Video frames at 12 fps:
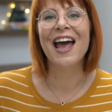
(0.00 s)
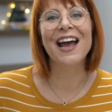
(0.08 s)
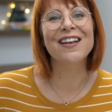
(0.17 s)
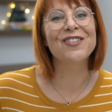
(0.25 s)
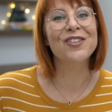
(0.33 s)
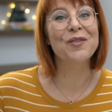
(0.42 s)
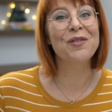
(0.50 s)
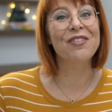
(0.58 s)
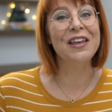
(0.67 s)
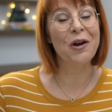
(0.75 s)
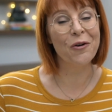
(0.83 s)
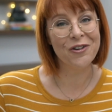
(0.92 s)
and some of
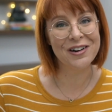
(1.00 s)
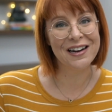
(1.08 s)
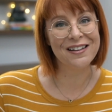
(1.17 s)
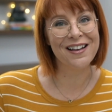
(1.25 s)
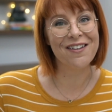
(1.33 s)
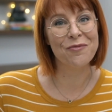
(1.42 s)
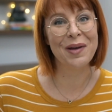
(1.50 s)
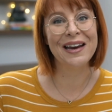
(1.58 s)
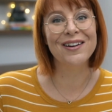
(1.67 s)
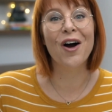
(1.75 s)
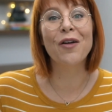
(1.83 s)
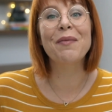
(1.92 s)
the earnings I've
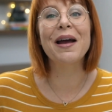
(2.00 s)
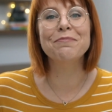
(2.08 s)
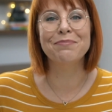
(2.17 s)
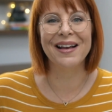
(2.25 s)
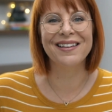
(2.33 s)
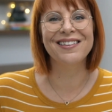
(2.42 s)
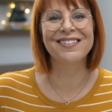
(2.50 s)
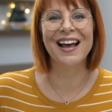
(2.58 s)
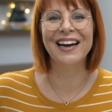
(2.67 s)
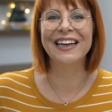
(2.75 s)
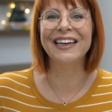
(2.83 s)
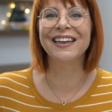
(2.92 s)
made on my
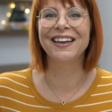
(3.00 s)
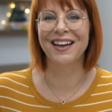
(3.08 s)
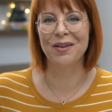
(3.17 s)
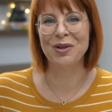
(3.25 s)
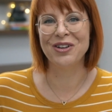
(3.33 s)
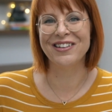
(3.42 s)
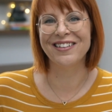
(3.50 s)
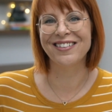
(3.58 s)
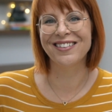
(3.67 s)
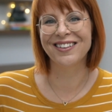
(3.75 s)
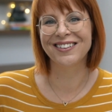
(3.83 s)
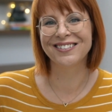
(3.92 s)
best-selling
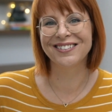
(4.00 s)
images.